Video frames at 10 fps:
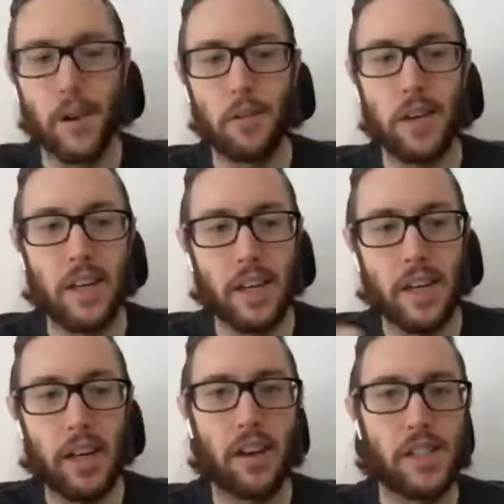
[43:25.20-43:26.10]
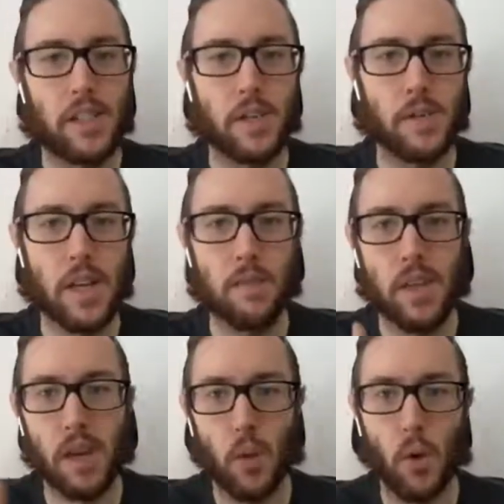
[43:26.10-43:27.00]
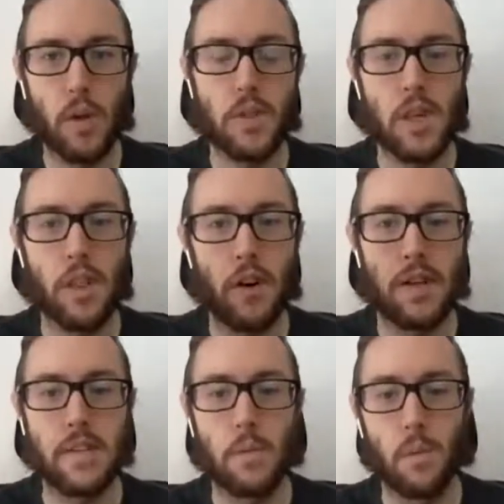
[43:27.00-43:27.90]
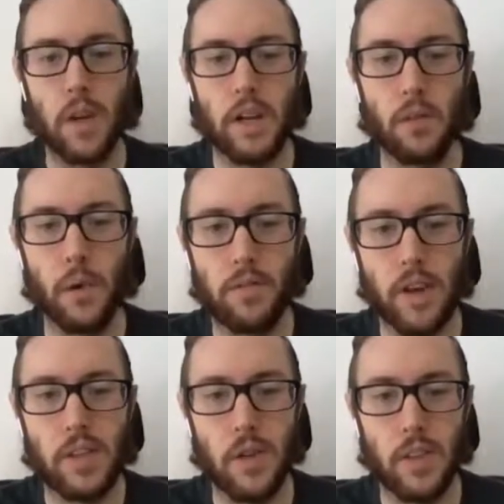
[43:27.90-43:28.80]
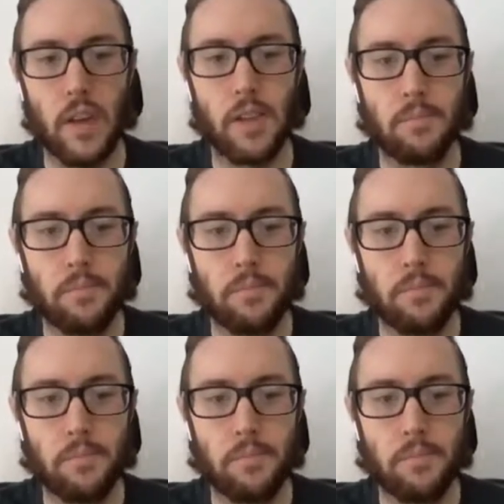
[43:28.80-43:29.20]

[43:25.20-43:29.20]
you, Irina. Gary, to you, same thing. Closing thoughts, and then where can everyone find you online?